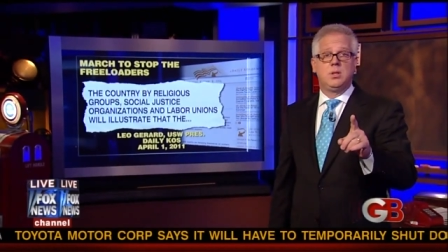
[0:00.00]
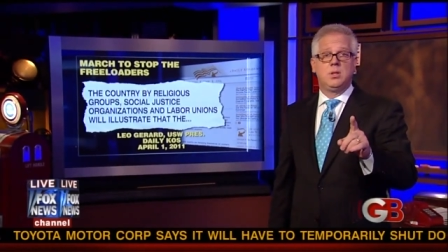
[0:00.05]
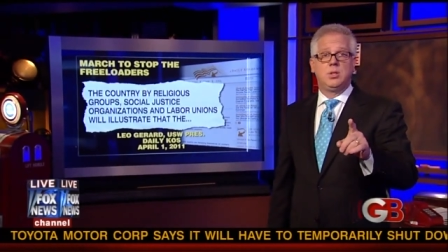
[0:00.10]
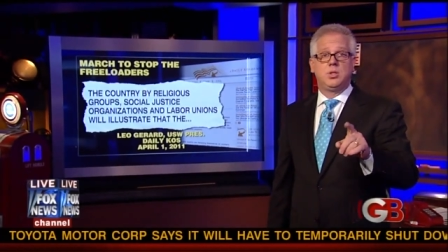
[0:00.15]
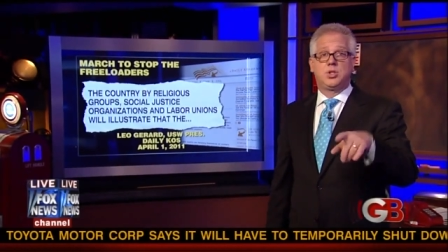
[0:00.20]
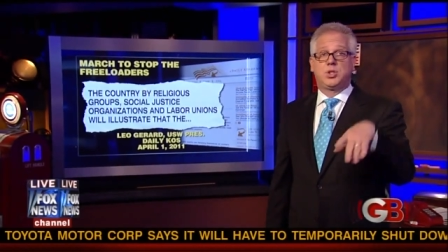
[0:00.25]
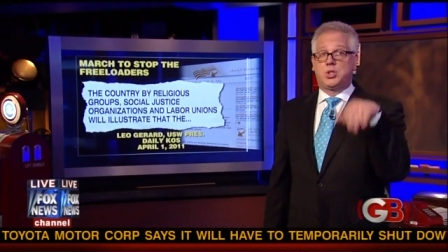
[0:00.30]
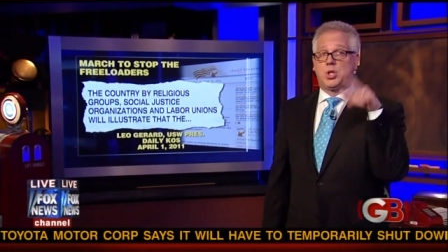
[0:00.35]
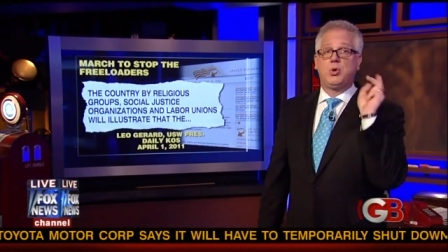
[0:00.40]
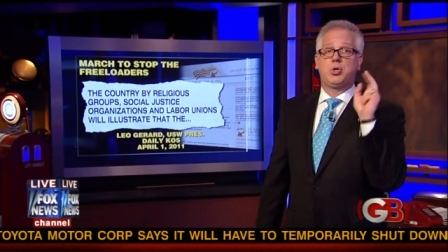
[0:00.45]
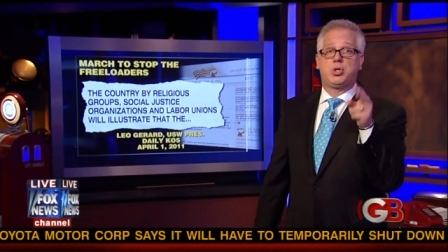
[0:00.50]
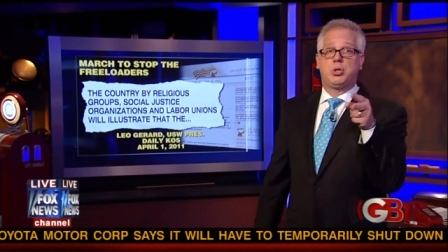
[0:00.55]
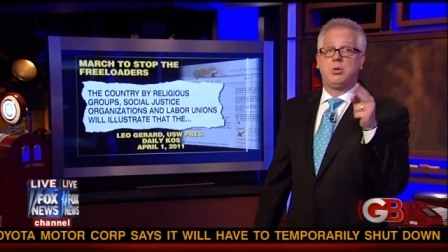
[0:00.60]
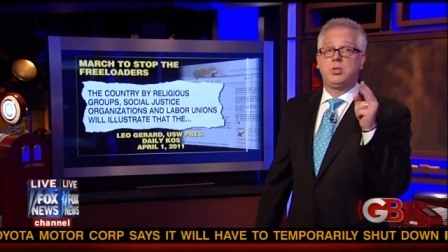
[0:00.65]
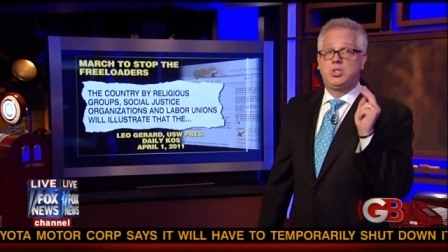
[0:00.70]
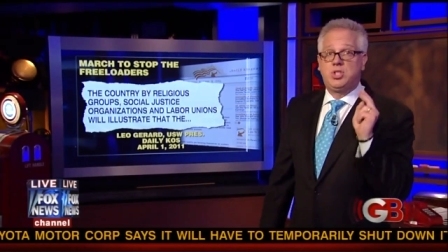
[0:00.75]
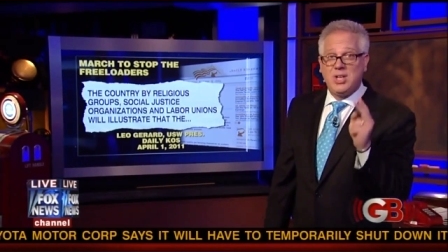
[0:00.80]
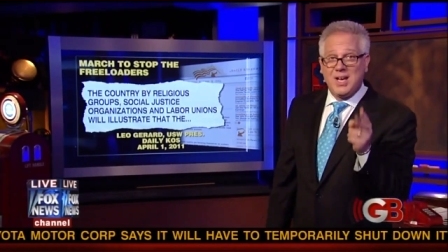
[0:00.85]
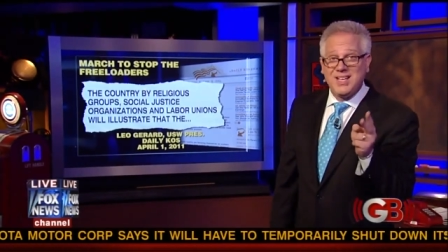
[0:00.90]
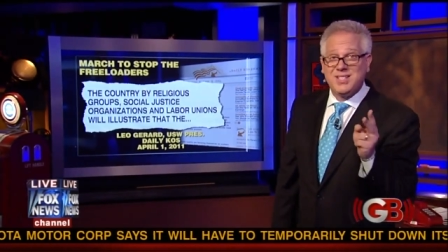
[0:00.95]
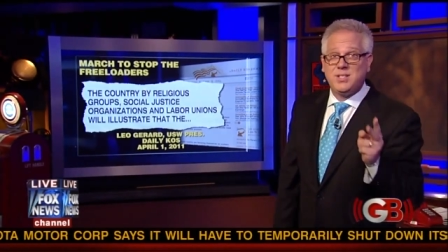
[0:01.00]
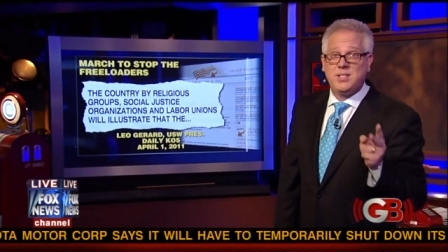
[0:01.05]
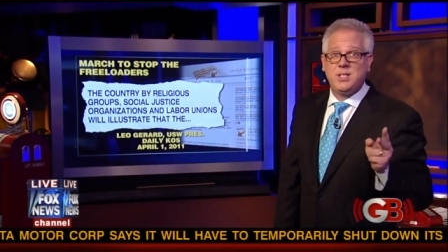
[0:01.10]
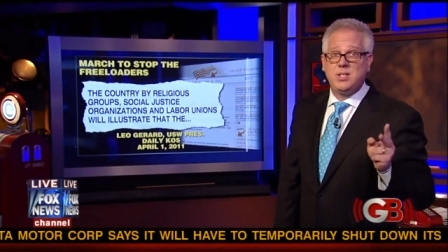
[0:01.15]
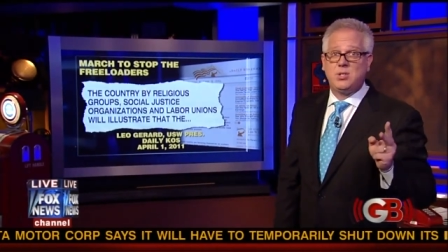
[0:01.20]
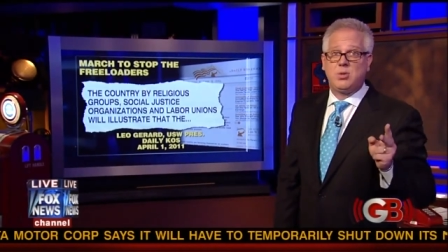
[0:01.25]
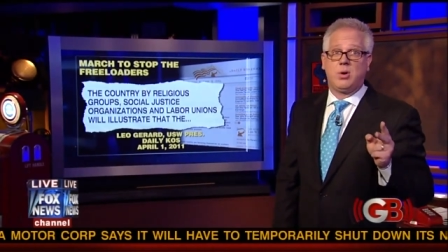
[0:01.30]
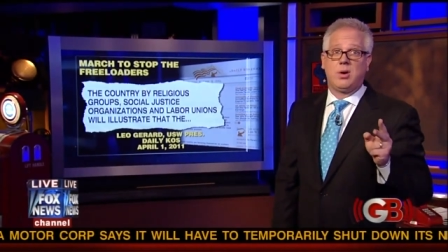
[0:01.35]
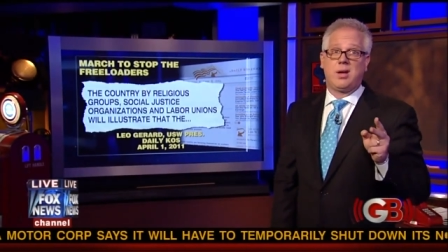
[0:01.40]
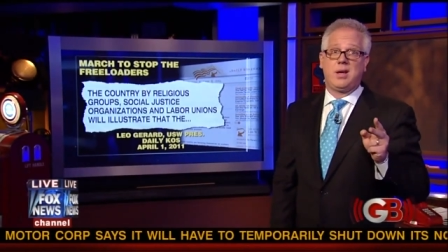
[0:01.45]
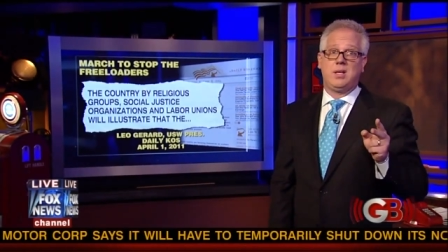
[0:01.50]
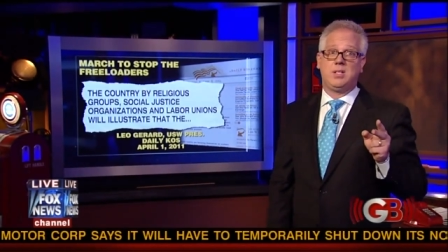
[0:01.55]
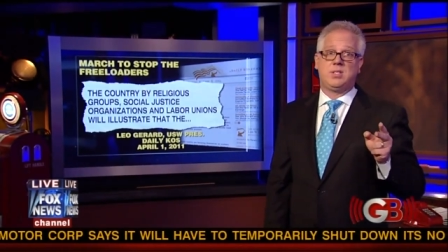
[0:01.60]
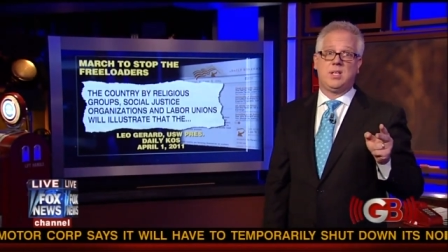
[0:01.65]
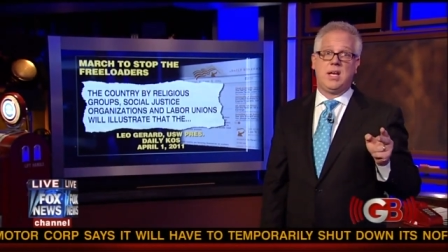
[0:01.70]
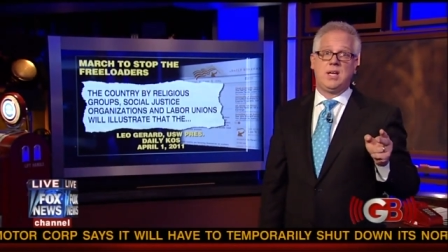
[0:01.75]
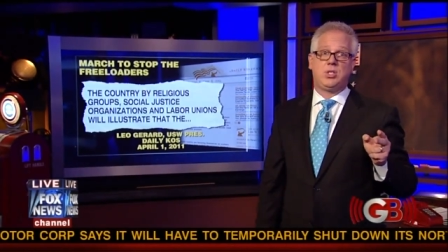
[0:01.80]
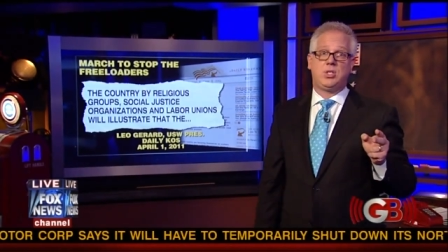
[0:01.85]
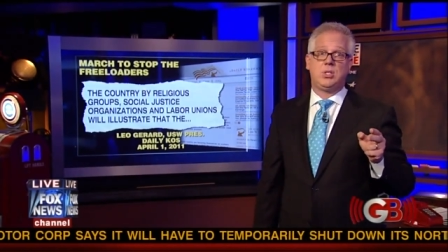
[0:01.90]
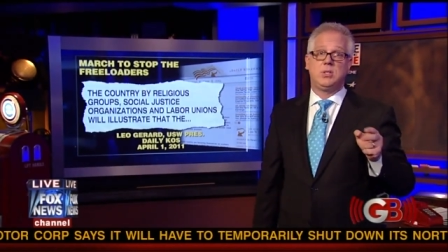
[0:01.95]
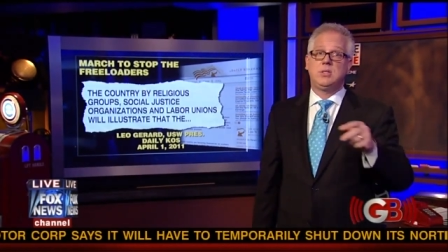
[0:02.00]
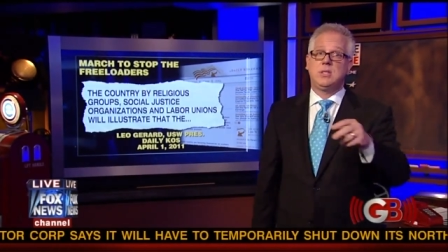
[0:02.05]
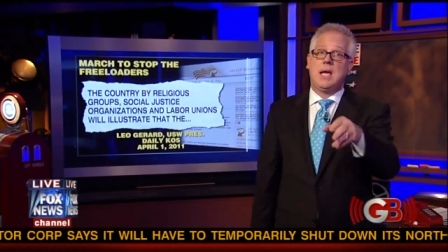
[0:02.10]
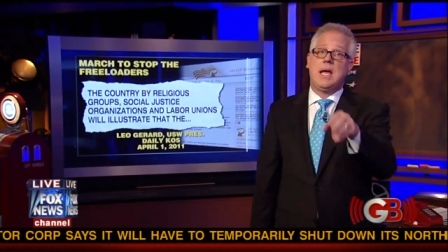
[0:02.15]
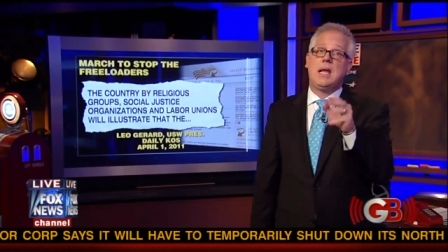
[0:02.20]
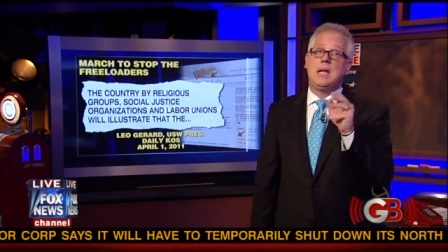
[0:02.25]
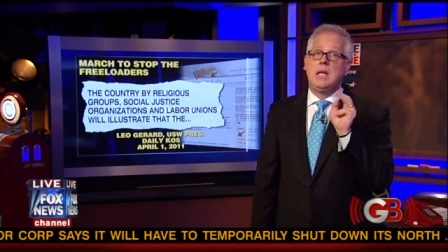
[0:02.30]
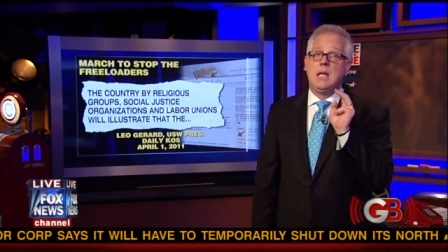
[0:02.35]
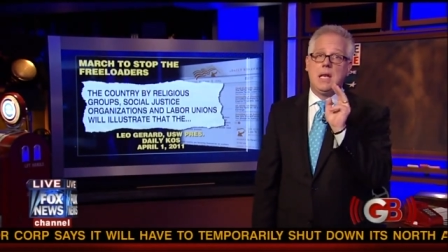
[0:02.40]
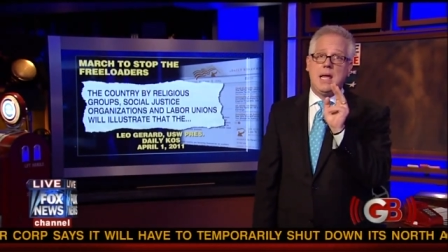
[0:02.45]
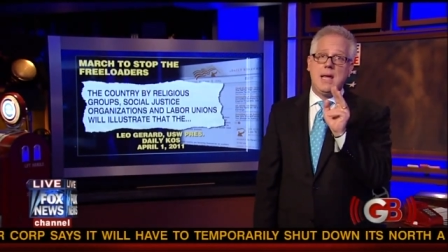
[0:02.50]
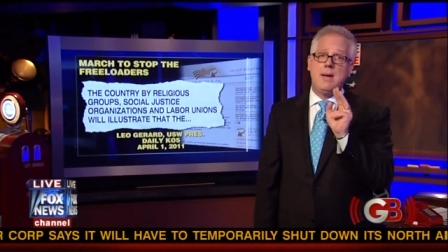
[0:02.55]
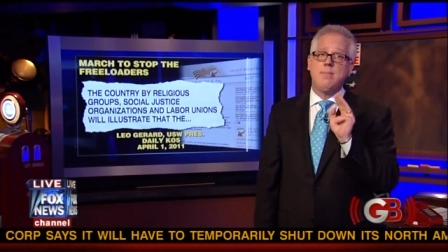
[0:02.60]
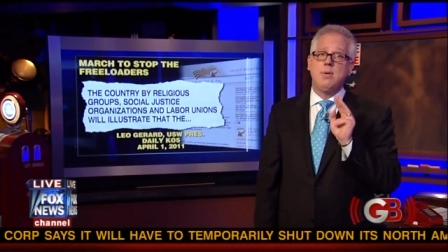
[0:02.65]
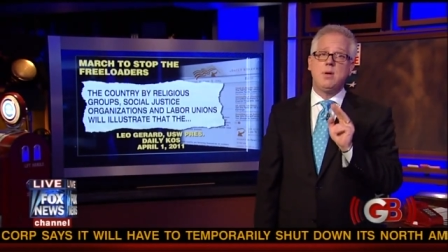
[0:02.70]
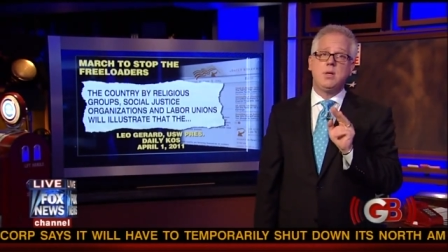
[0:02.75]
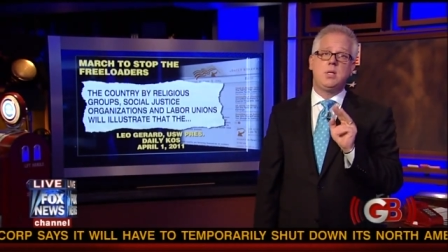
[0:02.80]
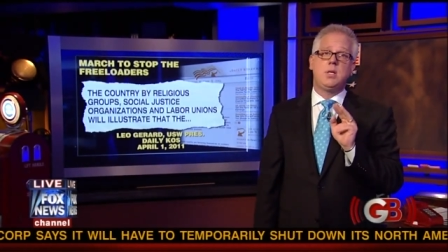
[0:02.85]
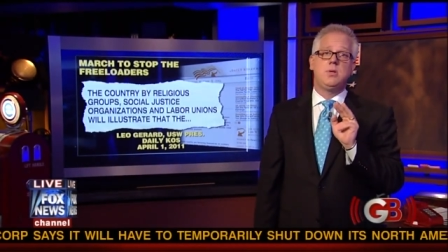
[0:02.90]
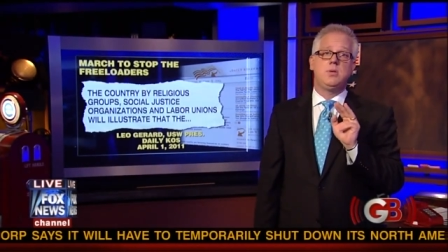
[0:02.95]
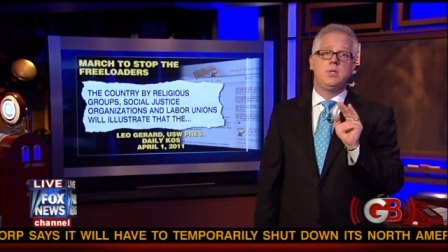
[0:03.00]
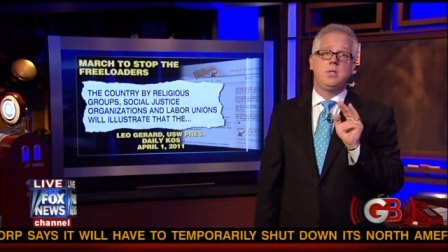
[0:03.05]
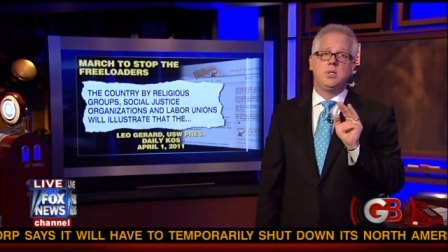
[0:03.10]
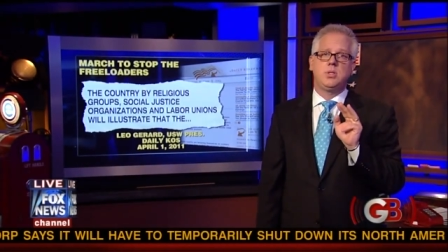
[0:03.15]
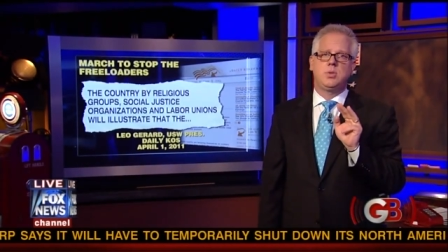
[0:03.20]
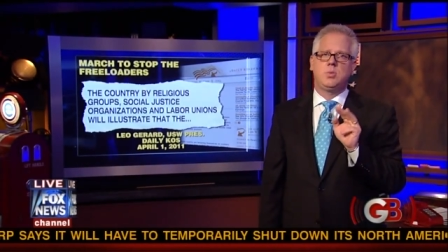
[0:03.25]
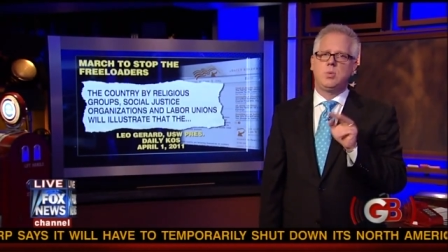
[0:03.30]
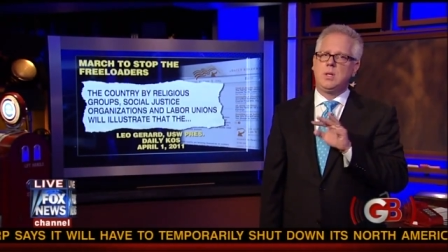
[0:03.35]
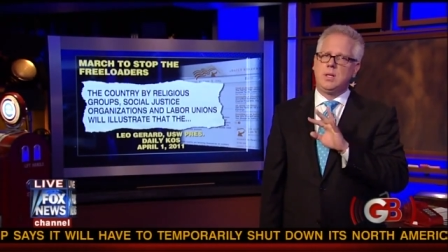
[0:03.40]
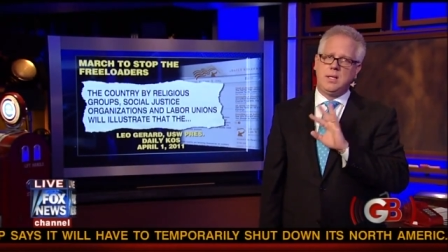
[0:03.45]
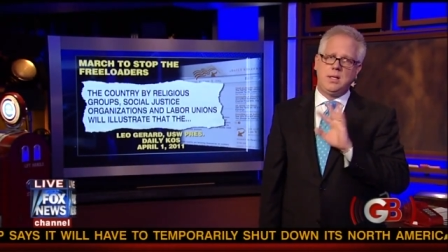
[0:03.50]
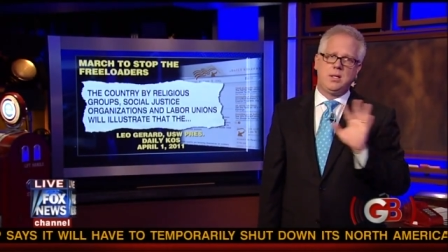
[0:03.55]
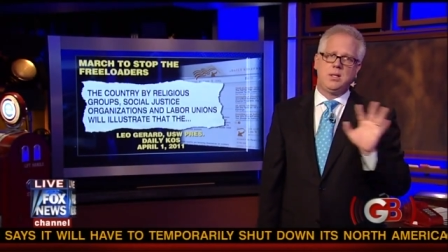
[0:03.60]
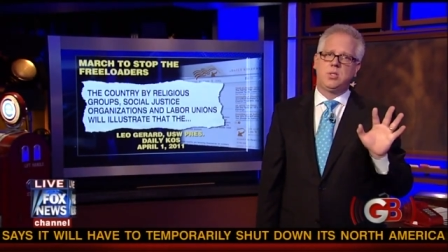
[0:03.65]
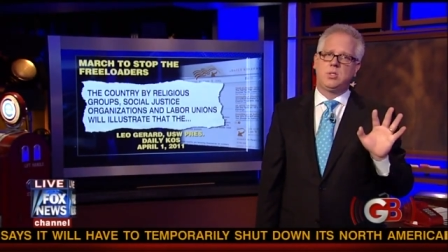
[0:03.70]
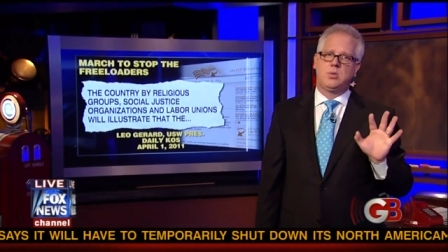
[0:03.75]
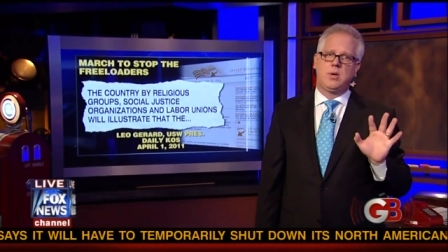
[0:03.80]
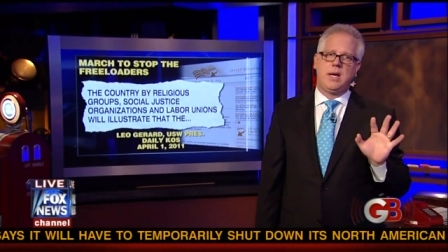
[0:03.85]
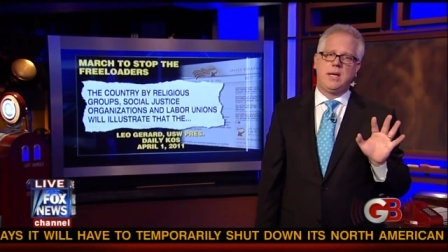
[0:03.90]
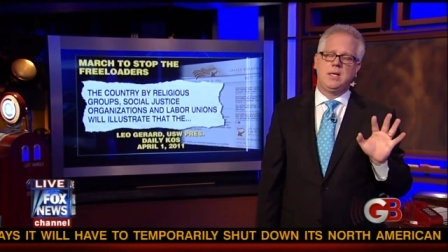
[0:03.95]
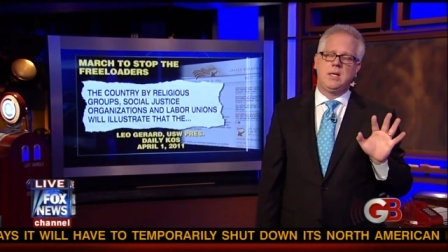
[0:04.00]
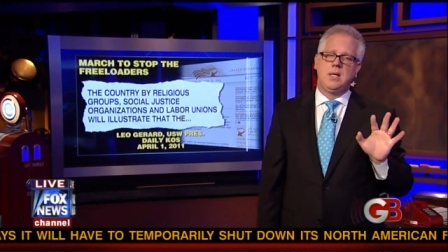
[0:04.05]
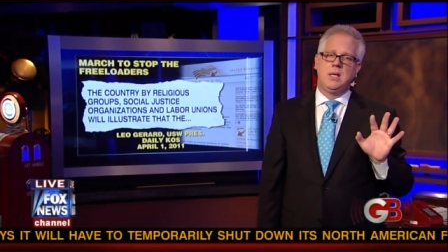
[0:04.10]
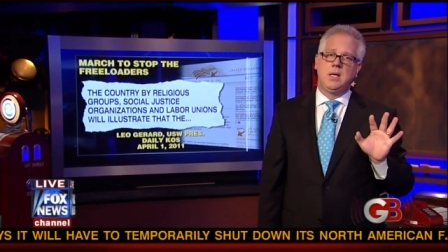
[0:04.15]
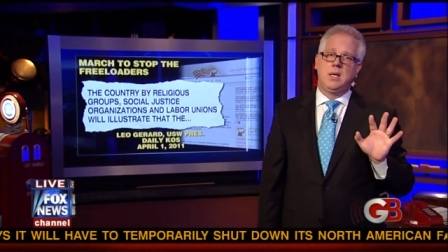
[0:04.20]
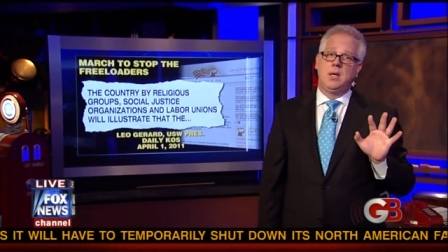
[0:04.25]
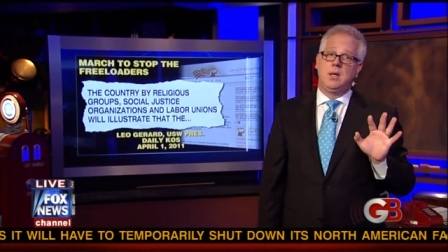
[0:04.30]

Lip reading: social justice organizations, and labor unions will illustrate